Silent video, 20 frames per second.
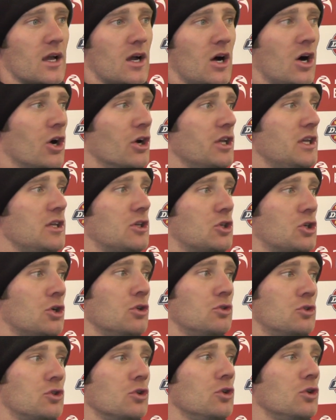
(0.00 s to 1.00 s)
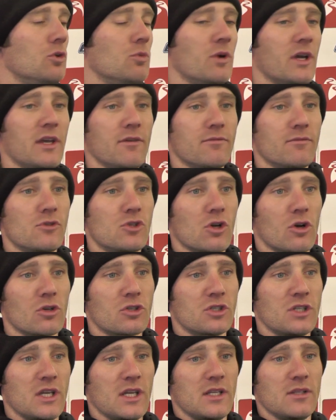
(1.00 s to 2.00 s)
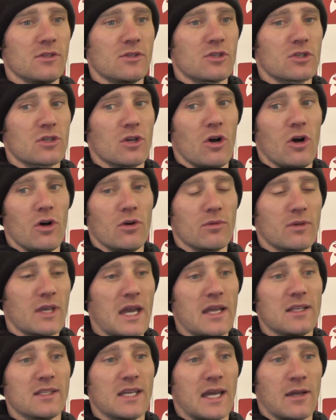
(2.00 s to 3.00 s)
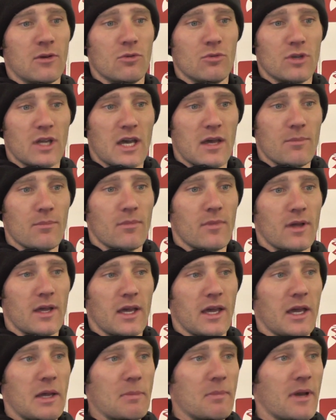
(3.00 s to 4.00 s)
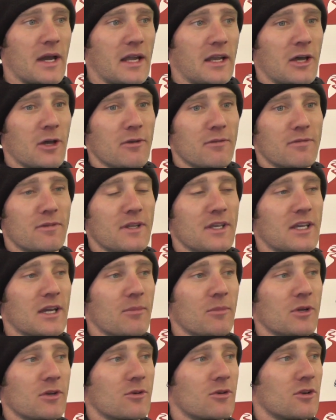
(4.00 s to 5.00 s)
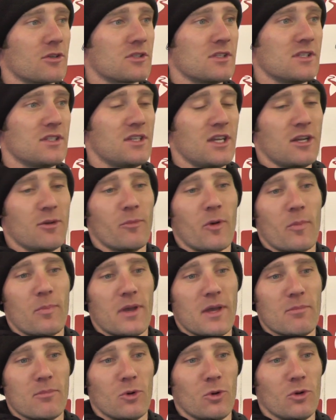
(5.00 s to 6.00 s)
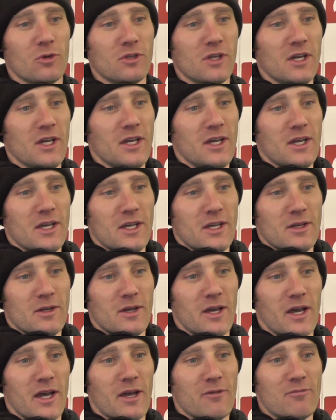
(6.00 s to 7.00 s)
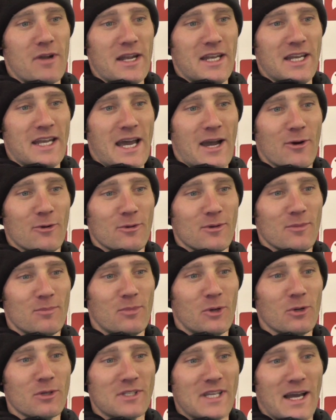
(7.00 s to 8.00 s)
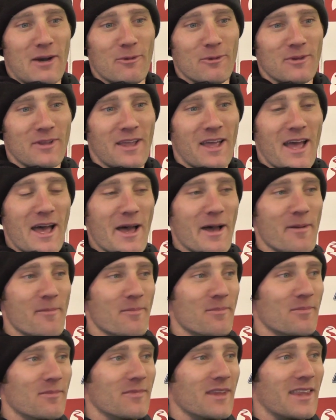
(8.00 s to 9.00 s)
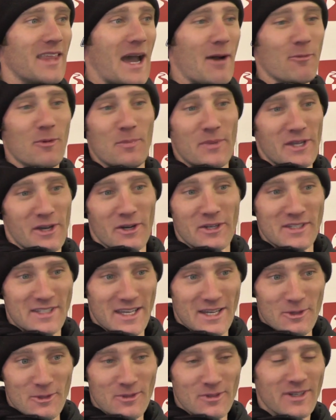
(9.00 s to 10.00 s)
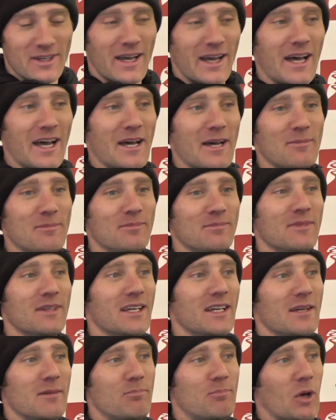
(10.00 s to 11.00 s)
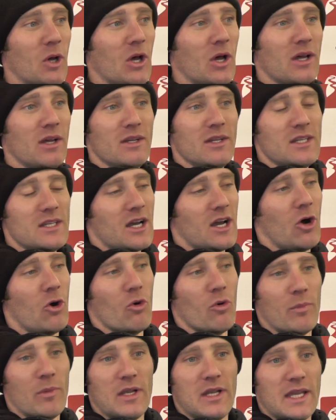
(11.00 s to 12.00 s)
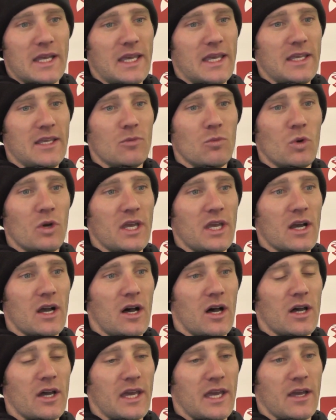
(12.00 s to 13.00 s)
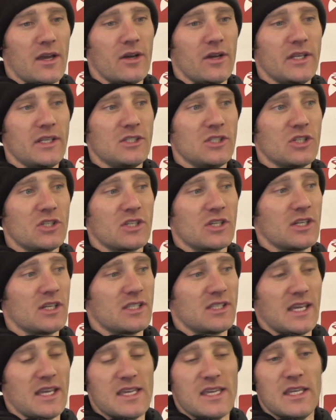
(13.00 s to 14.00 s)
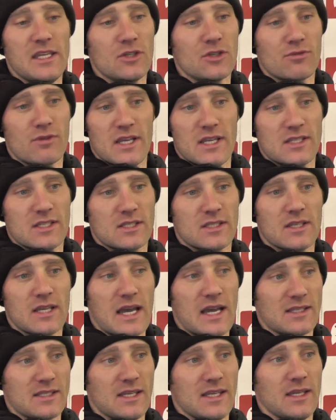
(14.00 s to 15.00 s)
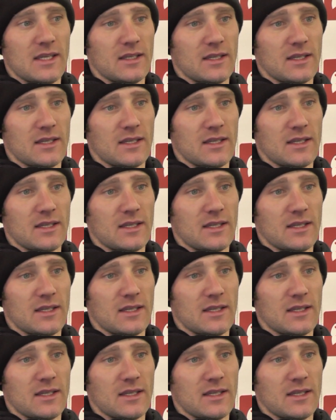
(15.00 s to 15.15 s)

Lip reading: I could do with Josh and Scott getting tangled up, and hopefully coming across and seeing on my pit board, Redding out, Brooks out. That would be ideal. But ultimately, we are here and just going to take each race as